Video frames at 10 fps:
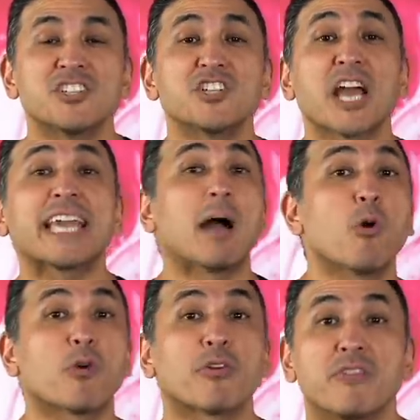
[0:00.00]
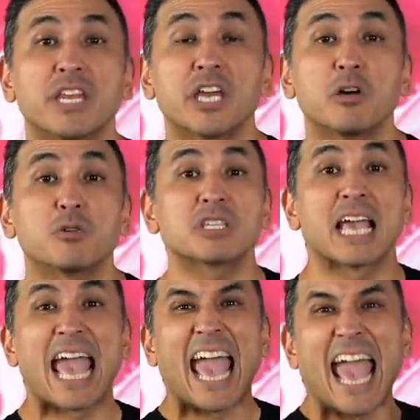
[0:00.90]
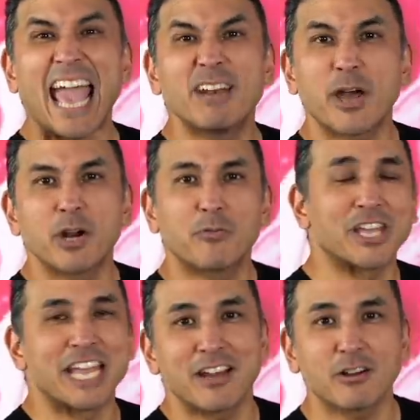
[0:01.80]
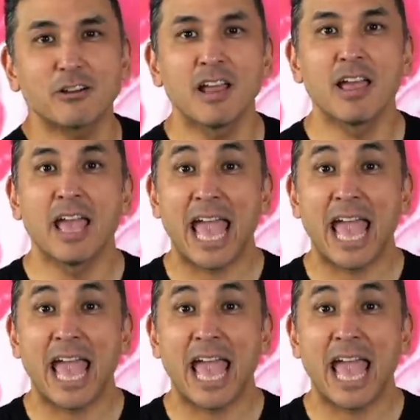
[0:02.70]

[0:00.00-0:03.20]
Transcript: Check out more of our videos, head right over here,